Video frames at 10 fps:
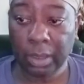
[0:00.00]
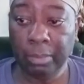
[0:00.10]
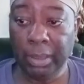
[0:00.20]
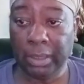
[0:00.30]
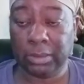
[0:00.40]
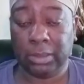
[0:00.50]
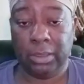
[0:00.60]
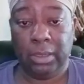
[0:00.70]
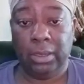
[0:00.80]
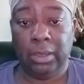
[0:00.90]
But
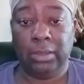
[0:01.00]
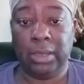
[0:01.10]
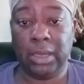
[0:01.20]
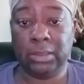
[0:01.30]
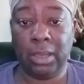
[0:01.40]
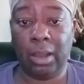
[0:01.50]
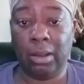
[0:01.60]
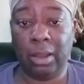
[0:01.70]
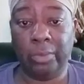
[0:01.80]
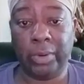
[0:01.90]
that's
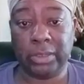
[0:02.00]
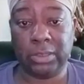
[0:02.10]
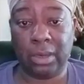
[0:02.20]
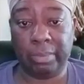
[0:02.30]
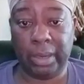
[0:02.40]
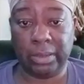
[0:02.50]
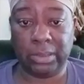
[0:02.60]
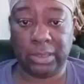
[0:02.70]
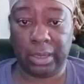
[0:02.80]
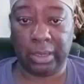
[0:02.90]
all I want to talk about
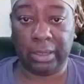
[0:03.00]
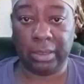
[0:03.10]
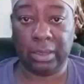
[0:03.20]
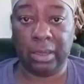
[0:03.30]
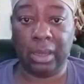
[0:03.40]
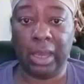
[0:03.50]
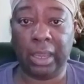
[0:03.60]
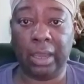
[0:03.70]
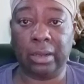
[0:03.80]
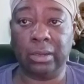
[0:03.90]
today. I
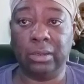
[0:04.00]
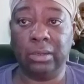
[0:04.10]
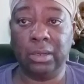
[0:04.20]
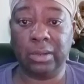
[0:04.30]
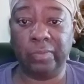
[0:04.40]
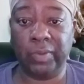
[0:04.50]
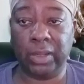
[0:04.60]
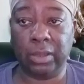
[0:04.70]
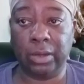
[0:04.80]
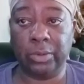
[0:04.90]
got another
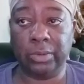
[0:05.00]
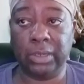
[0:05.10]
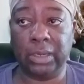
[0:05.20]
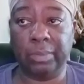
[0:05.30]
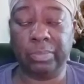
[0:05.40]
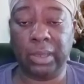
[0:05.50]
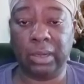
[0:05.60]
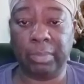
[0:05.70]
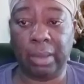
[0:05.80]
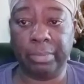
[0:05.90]
video that I'm
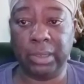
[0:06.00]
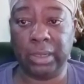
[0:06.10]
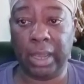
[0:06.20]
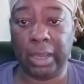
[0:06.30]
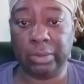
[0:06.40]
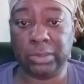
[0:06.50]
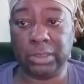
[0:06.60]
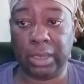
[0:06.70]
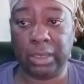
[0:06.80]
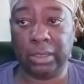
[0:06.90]
thinking about putting out
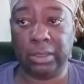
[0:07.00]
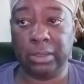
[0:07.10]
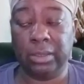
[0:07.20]
today.